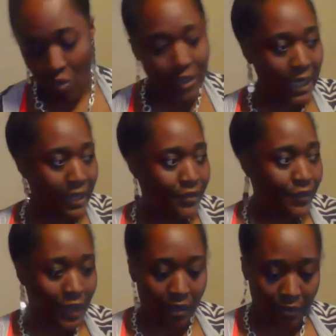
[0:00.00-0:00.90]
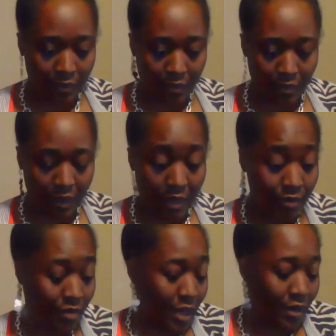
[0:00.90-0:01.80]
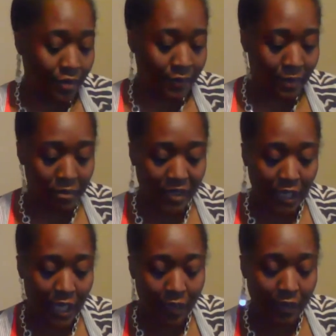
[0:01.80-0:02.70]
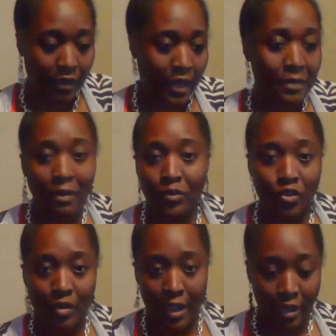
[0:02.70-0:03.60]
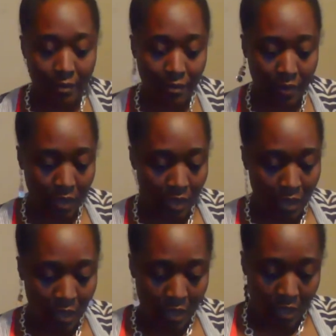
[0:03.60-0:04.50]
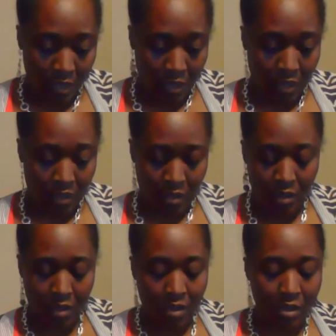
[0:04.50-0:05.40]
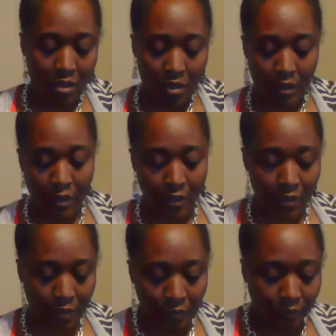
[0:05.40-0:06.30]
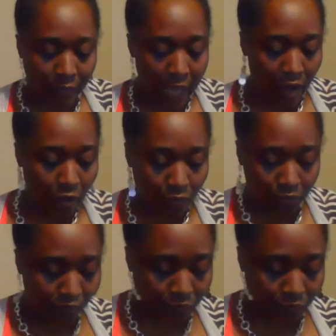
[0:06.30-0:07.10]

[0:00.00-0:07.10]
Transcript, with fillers: one last thing. I don't know. I don't know if I'm missing anything. I, am sure I am. Uh, now,